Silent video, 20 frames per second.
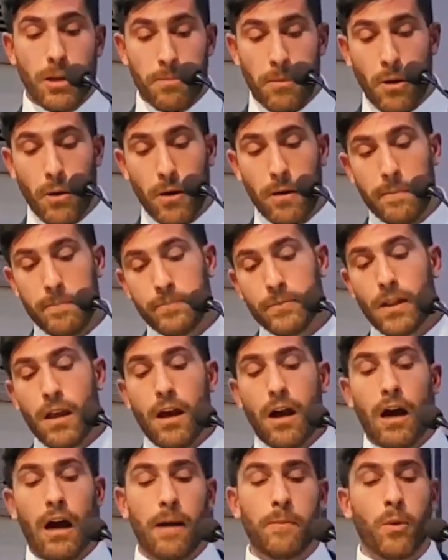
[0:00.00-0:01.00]
Samoa,
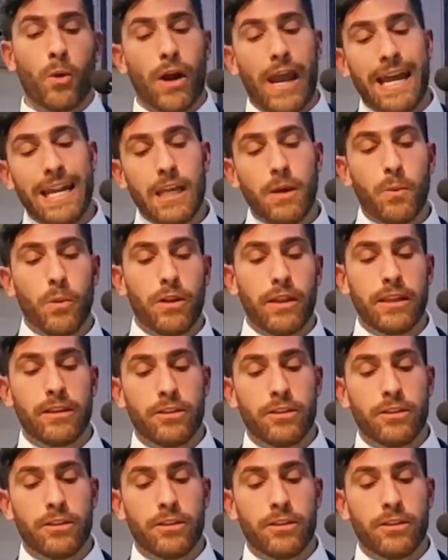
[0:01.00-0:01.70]
uh, or anywhere